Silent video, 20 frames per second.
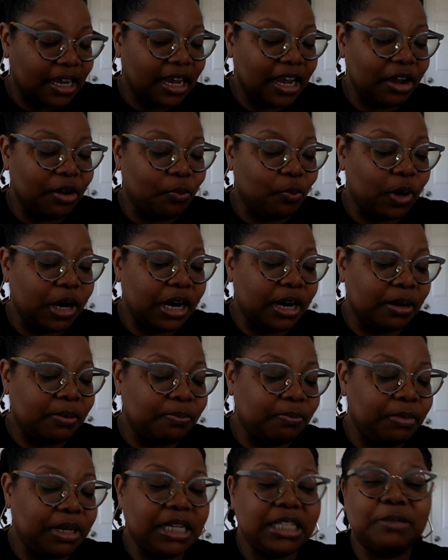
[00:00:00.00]
And where it
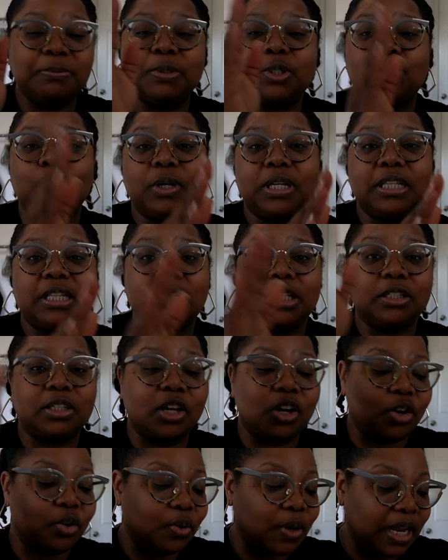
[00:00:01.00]
meets between the
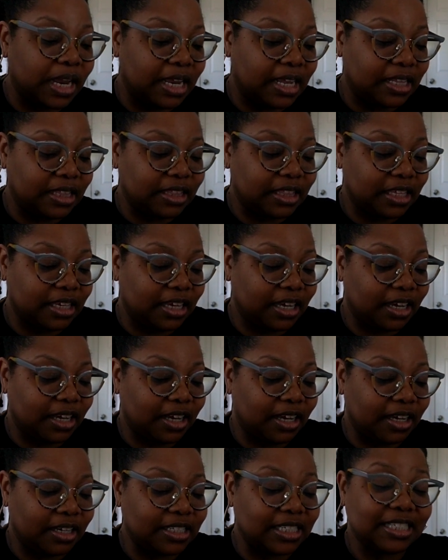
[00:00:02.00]
low and the